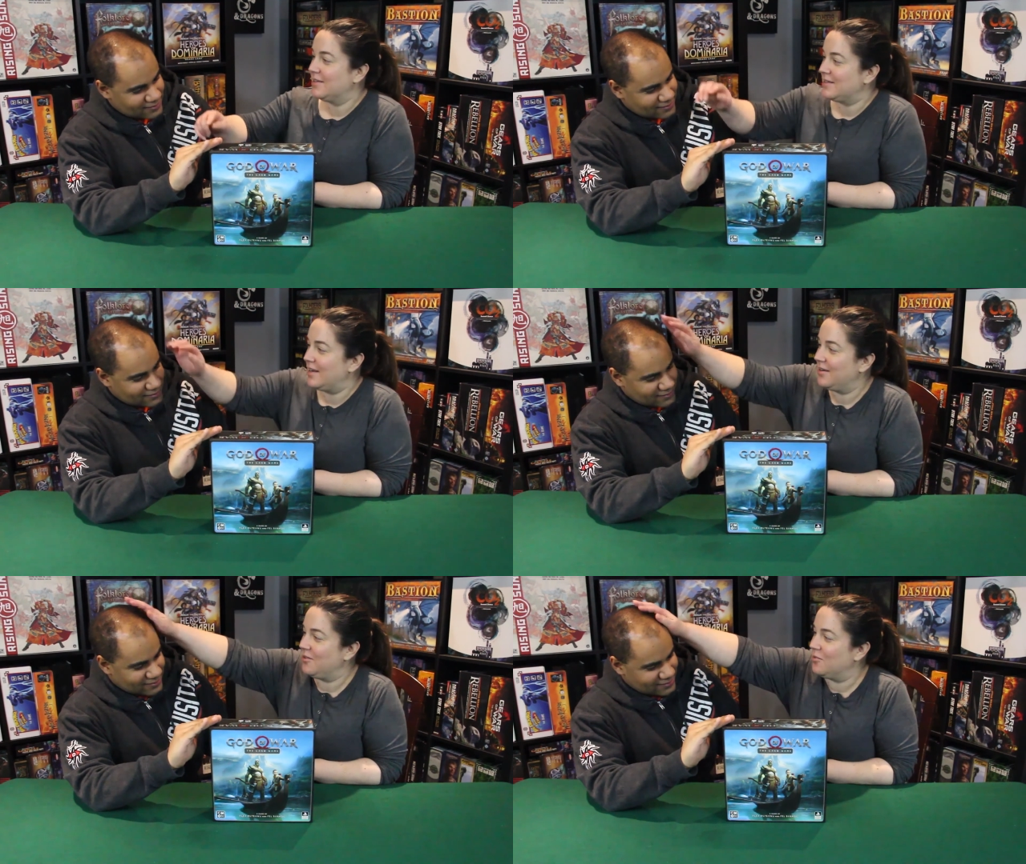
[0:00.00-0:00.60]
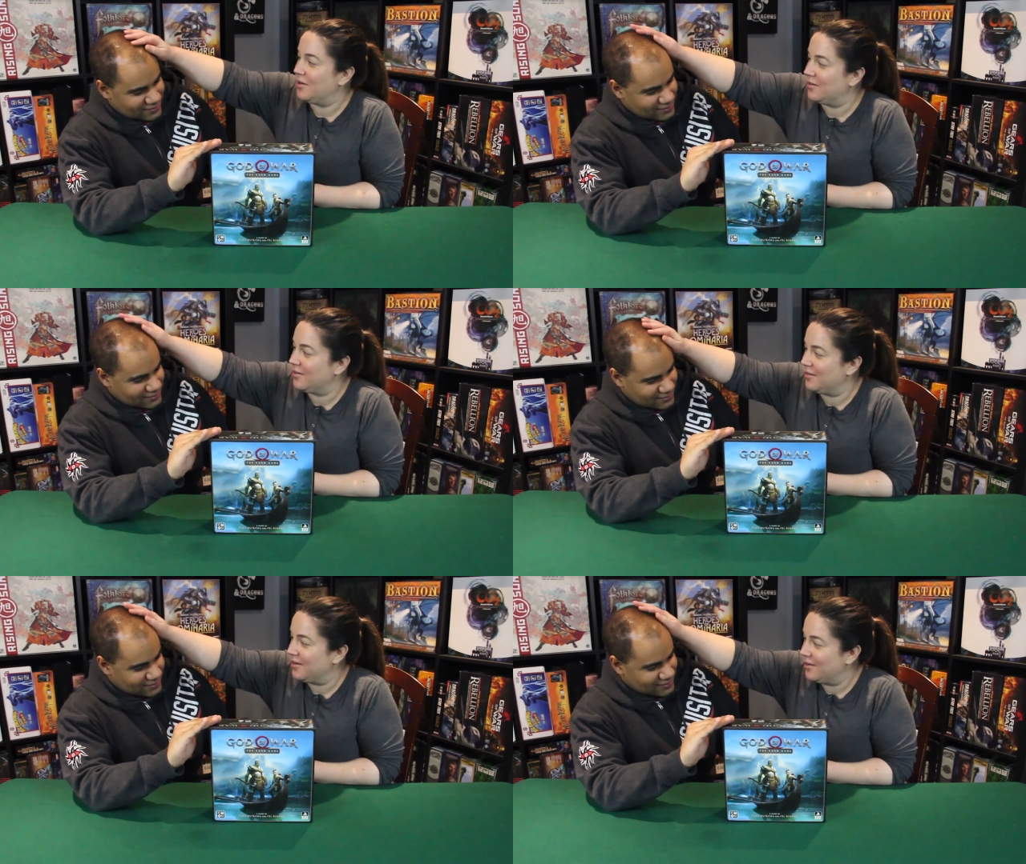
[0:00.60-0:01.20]
Speaker 1: Is that it? You want
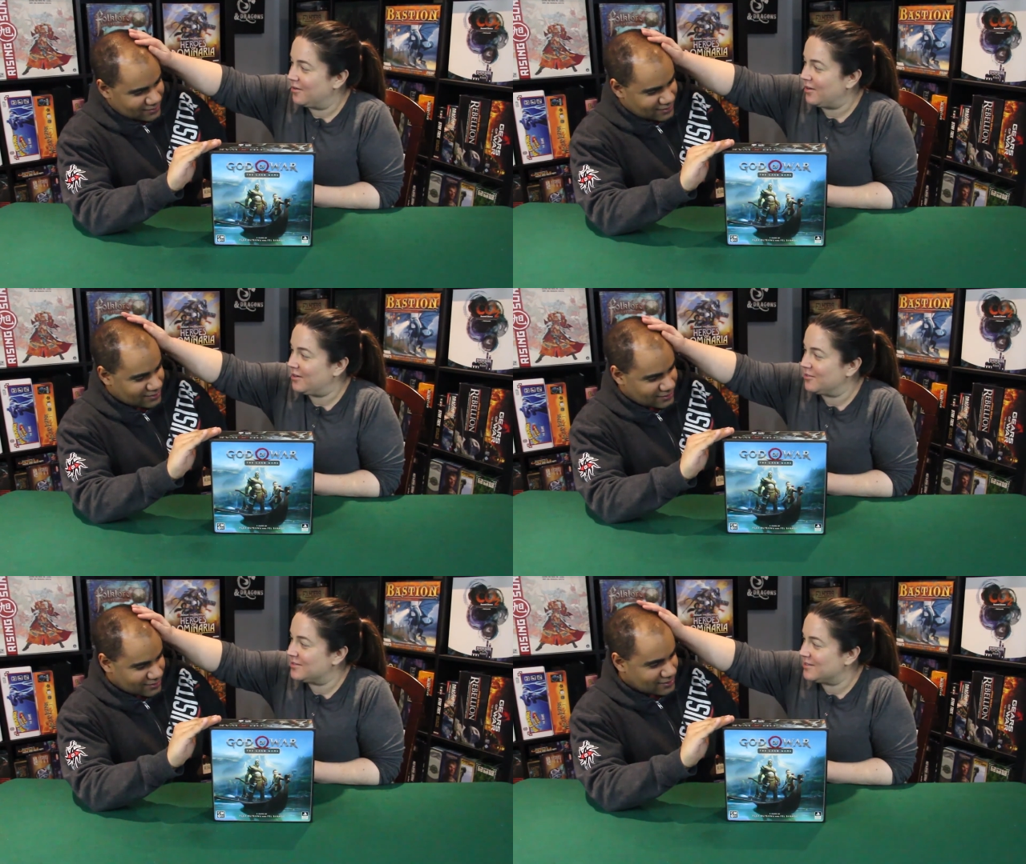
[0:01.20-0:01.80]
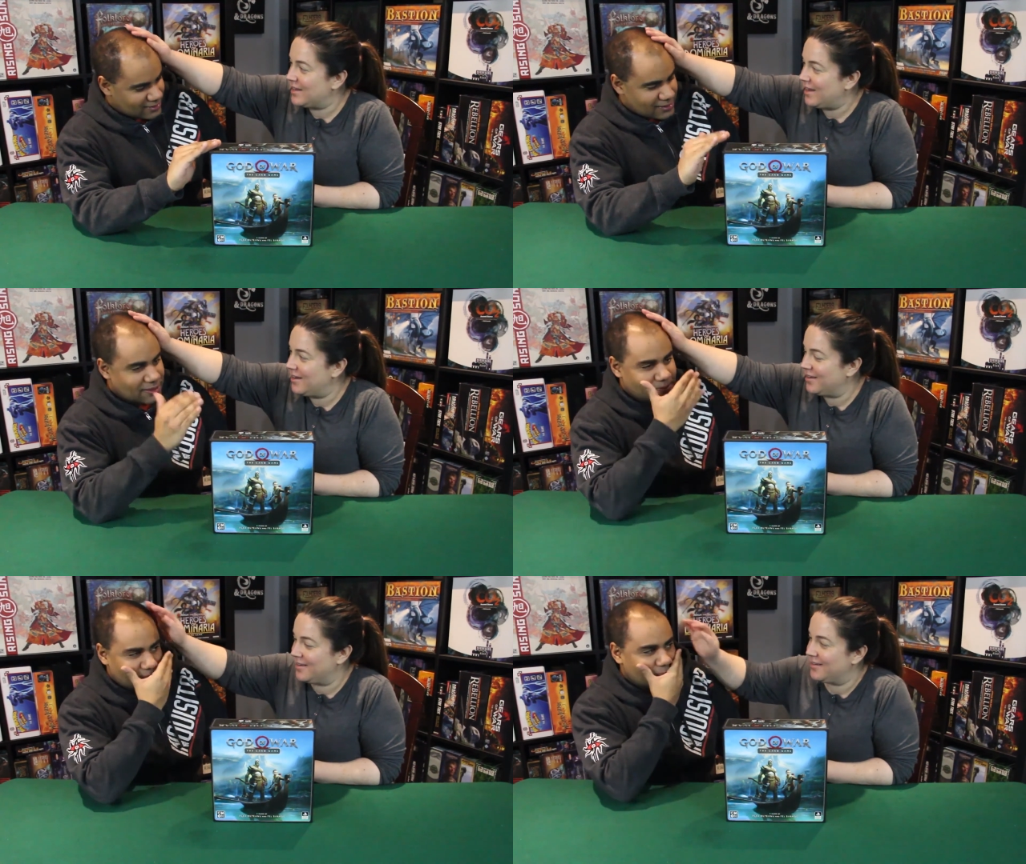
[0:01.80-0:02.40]
Kratos'
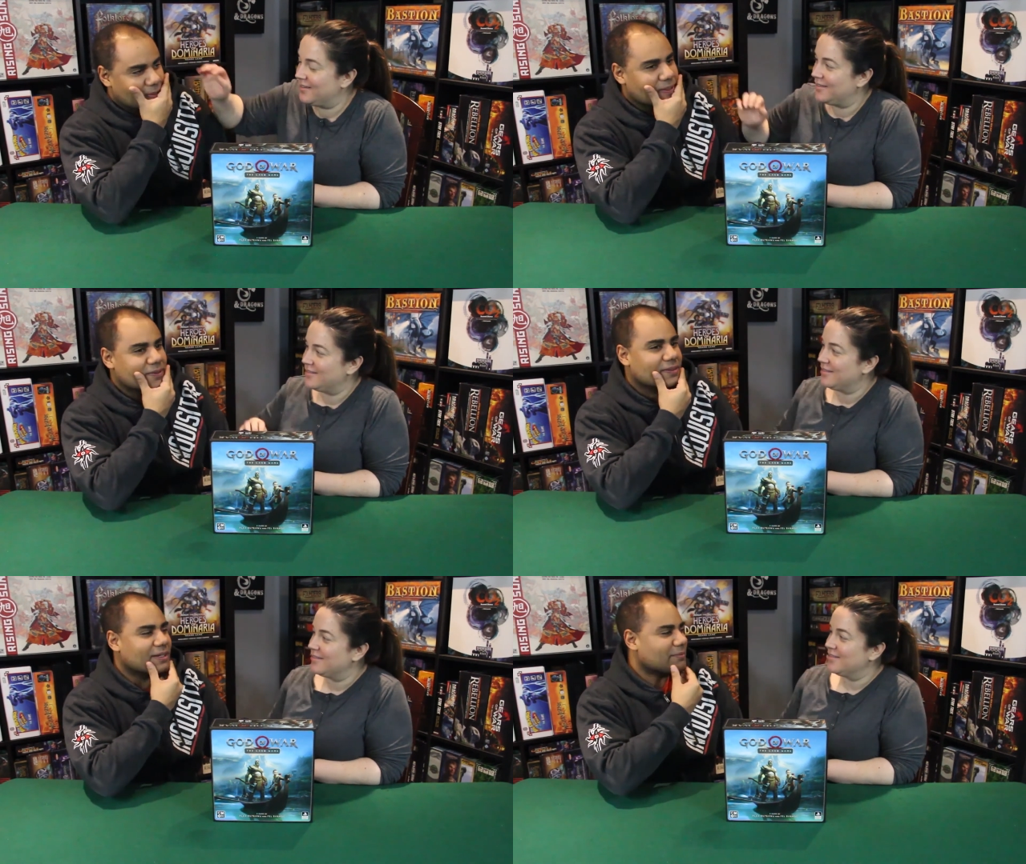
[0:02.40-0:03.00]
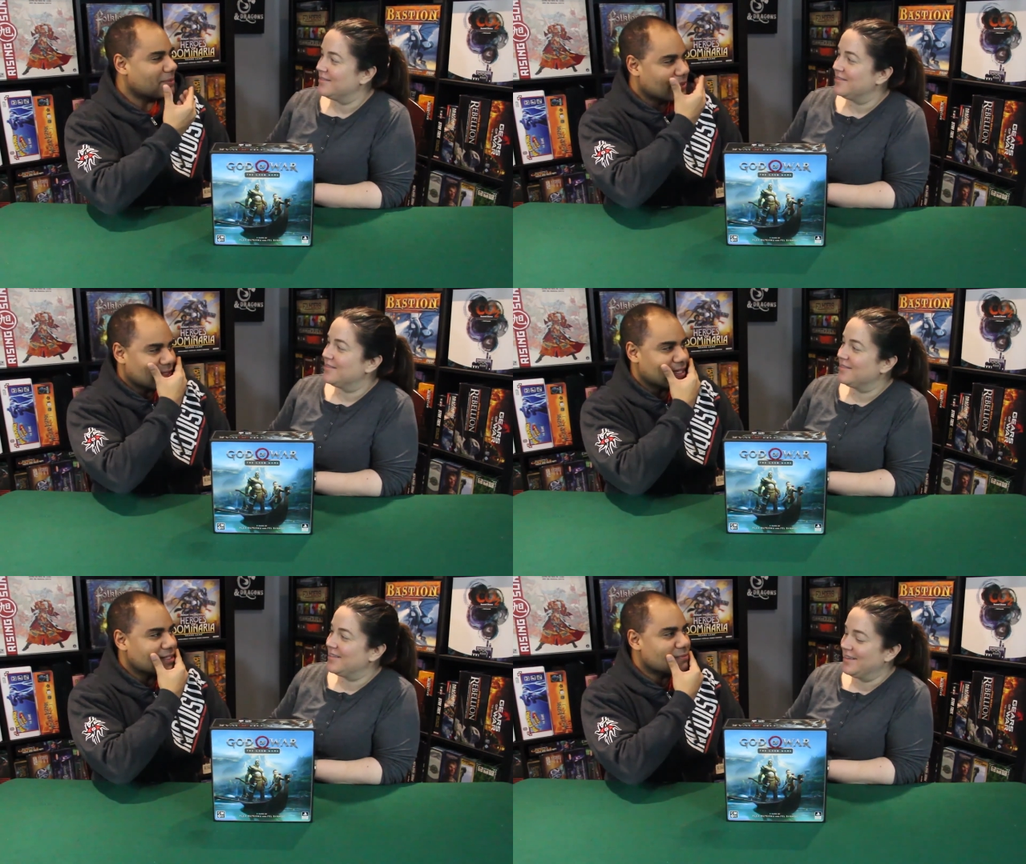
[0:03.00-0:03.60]
head?
Speaker 2: Well, then maybe
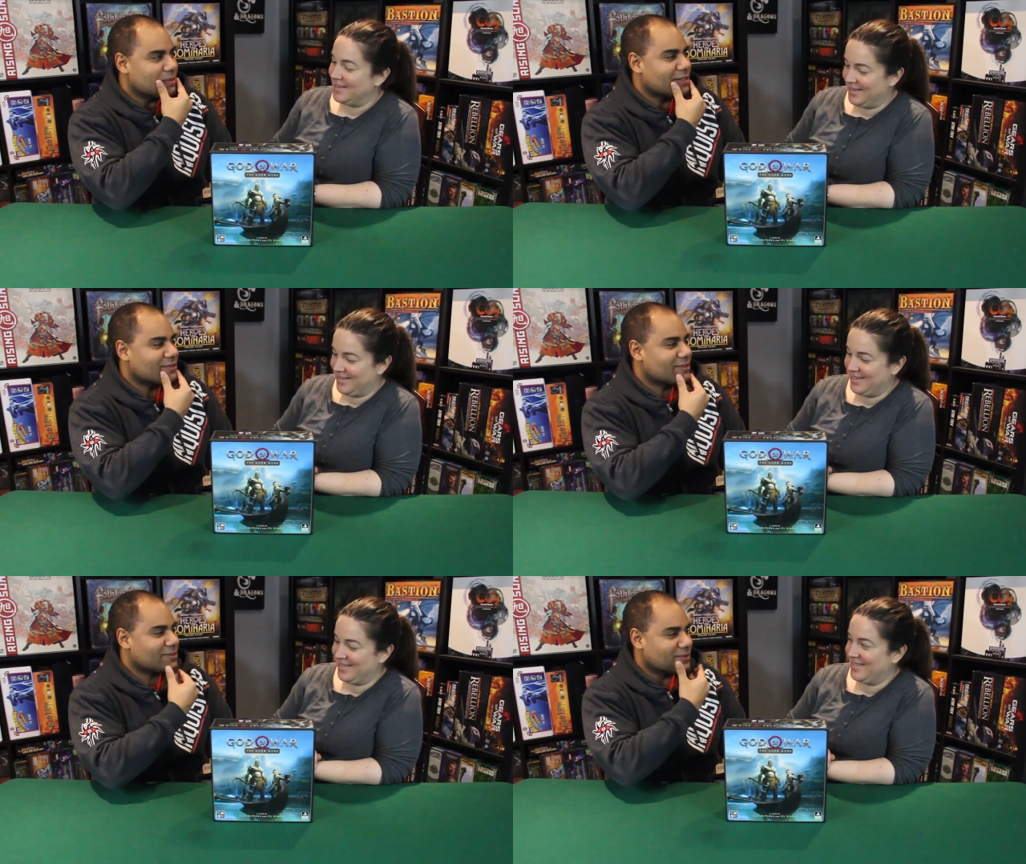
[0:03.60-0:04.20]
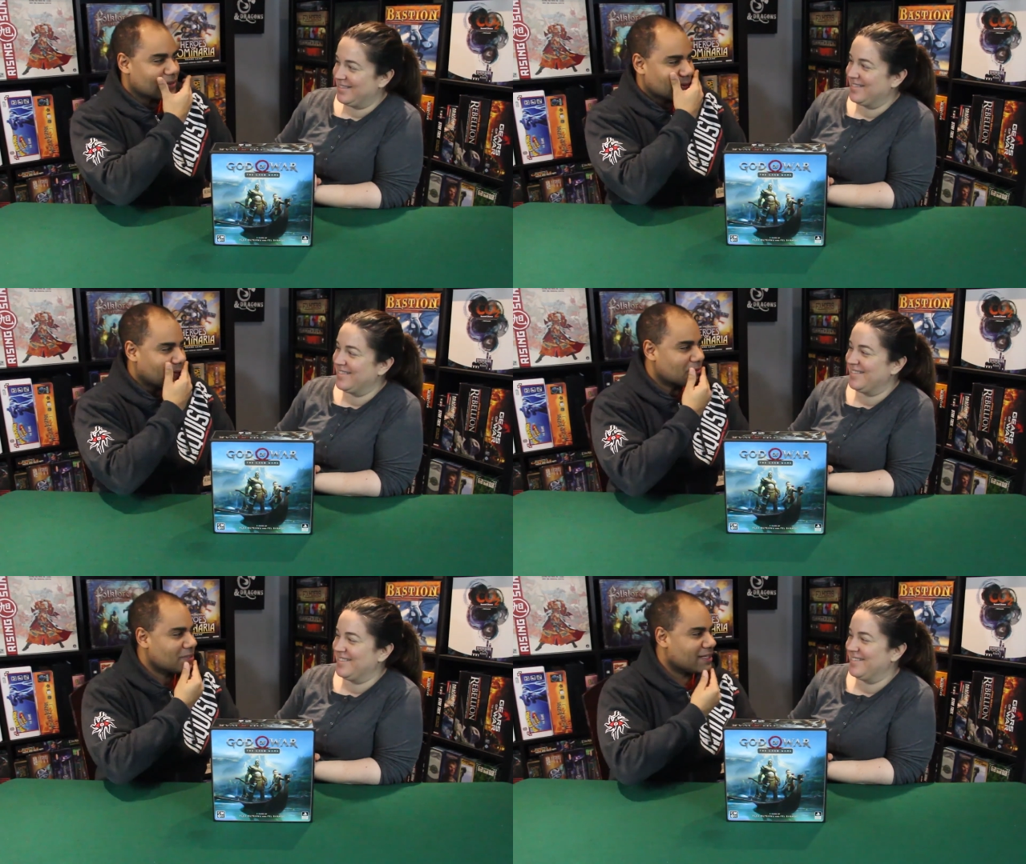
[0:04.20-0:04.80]
I'll get his beard too.
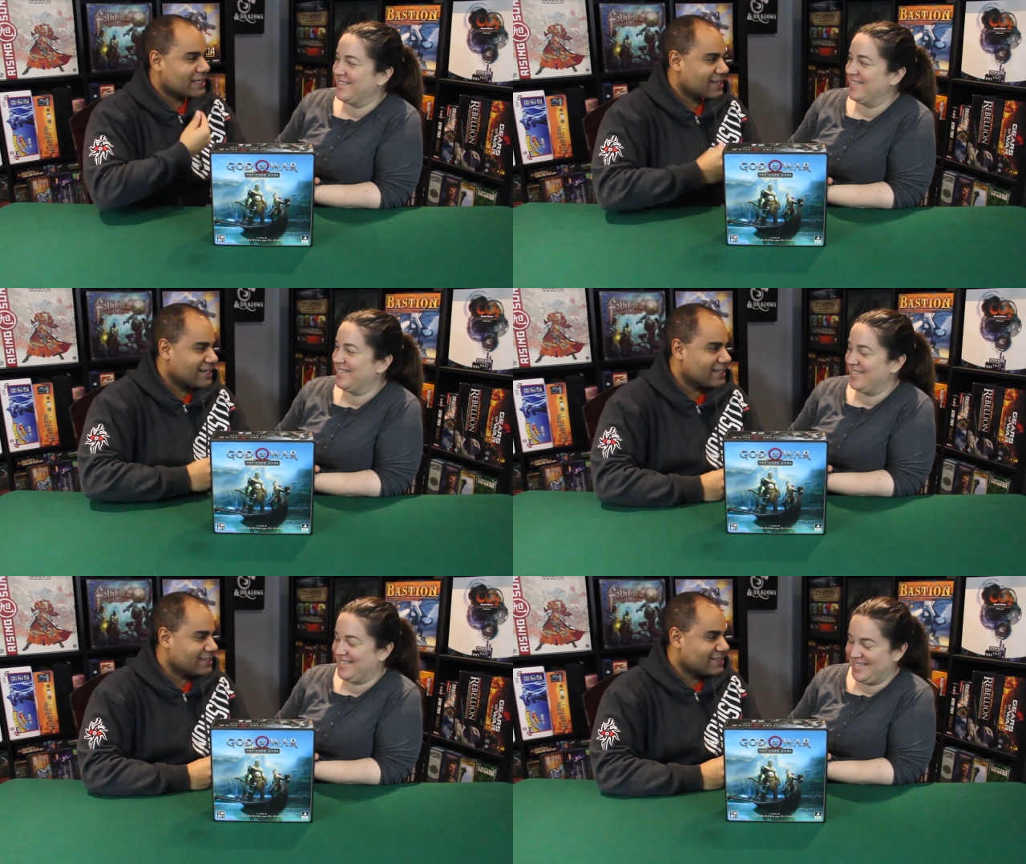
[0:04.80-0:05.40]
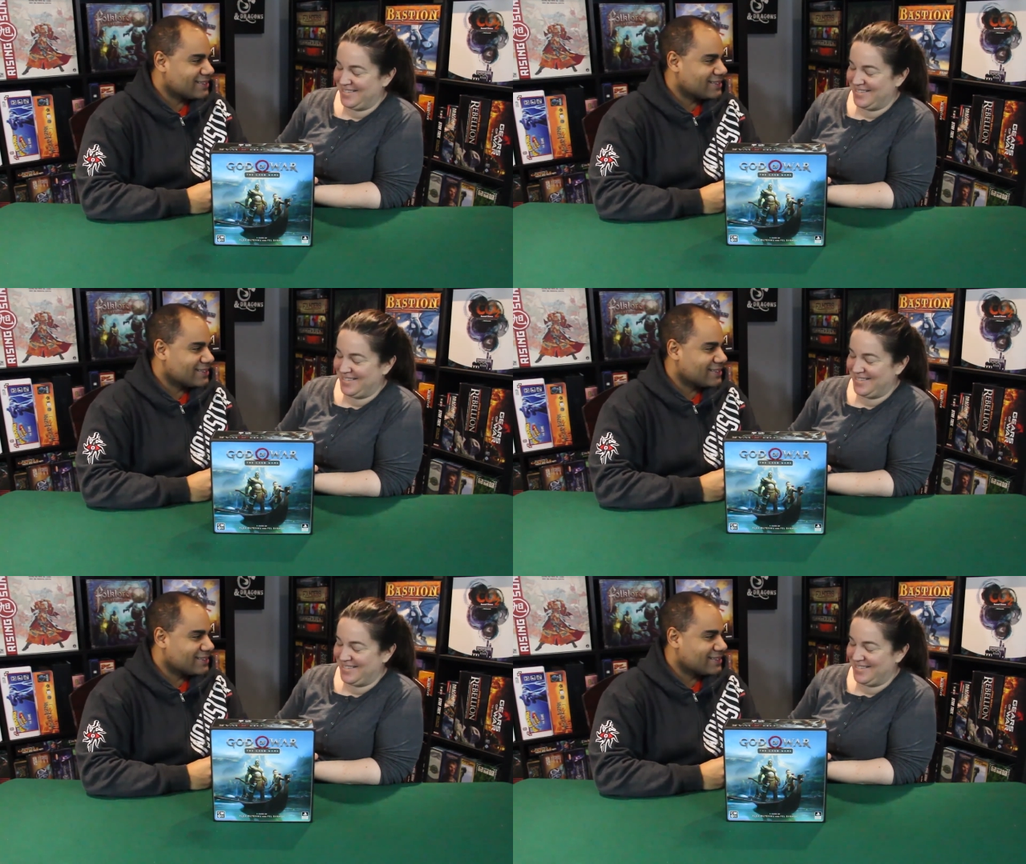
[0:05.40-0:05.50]
How would you like that?